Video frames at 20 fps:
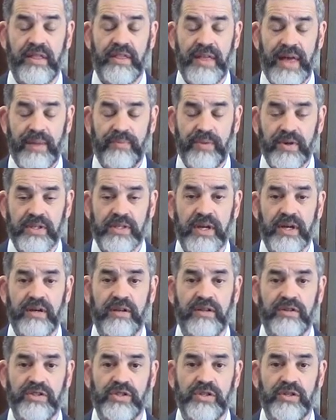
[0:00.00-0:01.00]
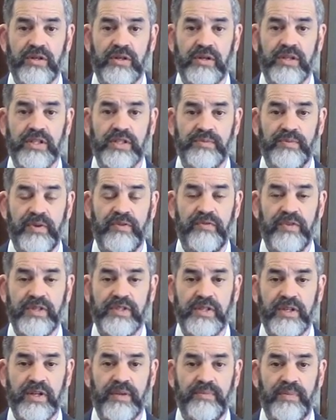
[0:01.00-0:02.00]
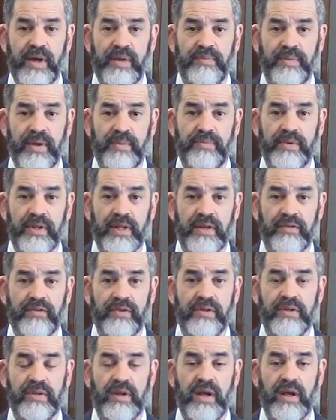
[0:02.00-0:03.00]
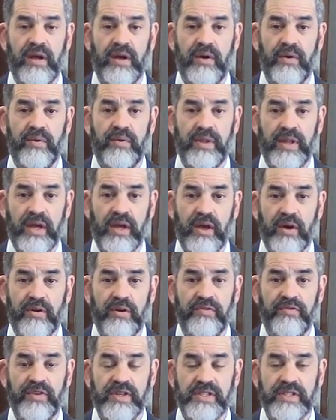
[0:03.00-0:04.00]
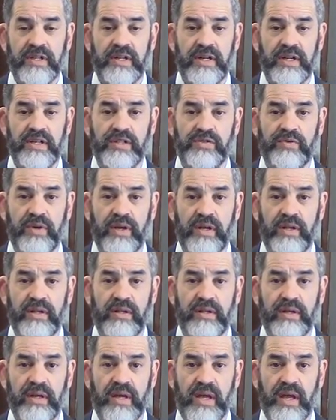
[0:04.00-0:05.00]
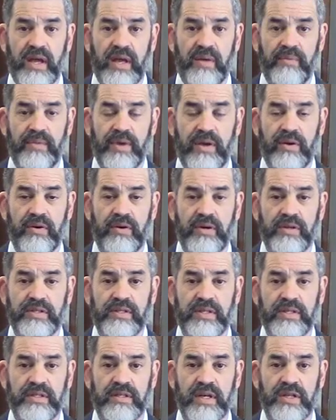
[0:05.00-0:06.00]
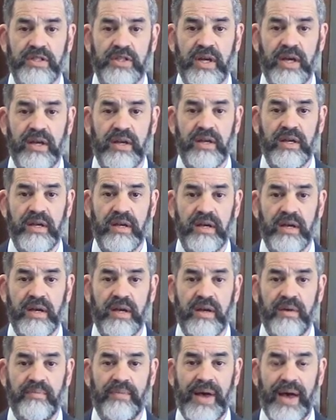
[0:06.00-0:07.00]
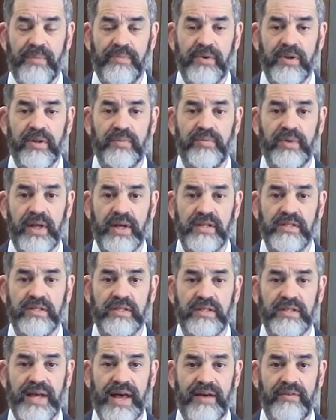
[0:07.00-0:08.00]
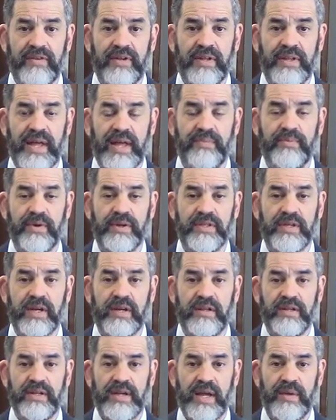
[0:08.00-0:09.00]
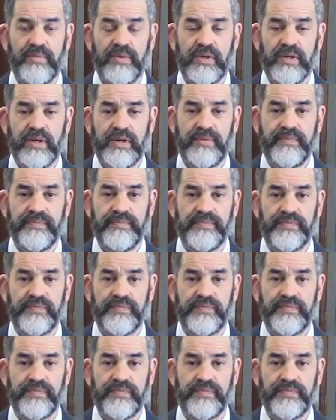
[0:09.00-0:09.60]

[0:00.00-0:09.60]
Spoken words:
That particular shul has been visited by people even when they go to visit in Israel because it's such a popular place to daven in that particular neighborhood.